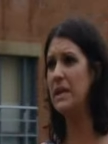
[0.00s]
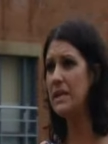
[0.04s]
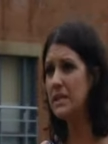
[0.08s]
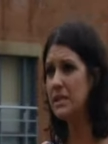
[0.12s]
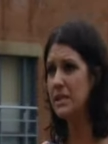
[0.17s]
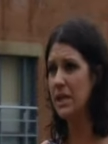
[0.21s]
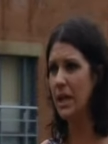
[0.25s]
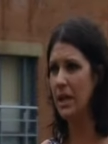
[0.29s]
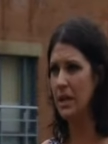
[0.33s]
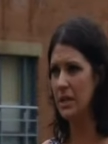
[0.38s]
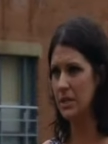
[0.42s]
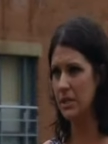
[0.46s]

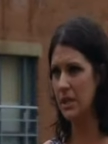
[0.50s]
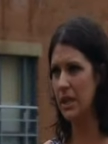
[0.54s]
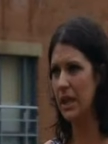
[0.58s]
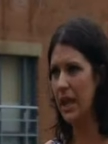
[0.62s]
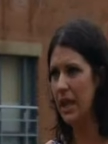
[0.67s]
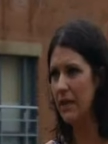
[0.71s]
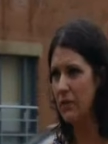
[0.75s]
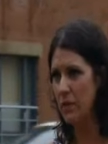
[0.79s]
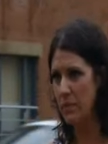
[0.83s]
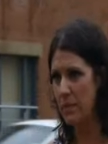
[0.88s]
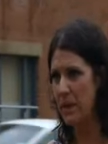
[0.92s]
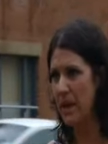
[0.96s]
please tell us they
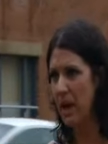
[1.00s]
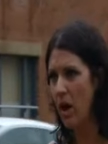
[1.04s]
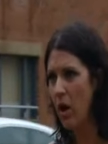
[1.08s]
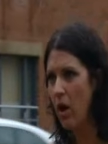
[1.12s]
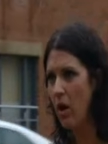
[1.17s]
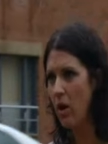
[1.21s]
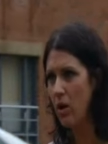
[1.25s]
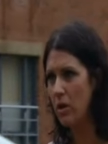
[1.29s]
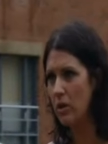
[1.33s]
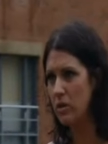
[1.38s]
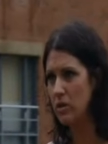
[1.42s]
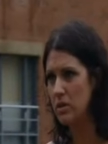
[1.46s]
gave you me
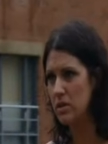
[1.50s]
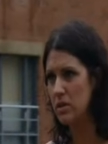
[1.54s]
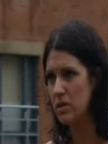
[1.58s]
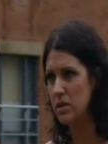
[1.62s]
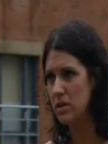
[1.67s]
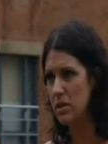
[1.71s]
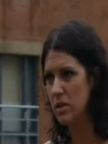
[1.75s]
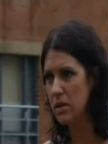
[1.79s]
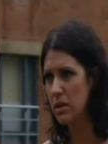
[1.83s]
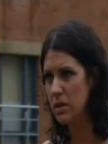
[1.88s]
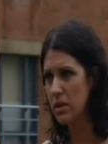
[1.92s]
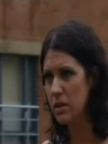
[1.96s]
cards. Well,
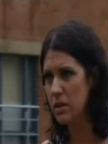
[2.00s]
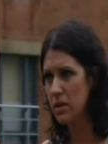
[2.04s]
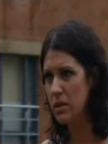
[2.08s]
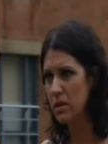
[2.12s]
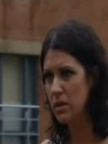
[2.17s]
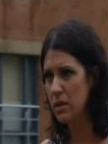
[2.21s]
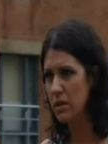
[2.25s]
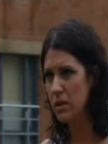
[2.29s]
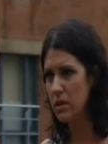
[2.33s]
yeah, they passed